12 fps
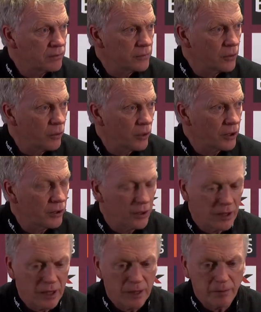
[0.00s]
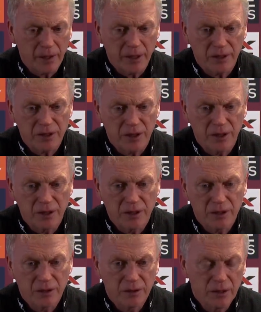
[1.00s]
know, working on that behind the
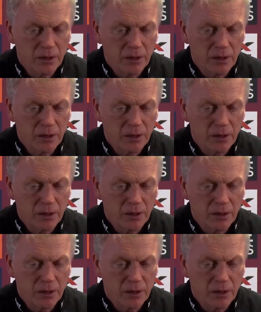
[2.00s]
scenes.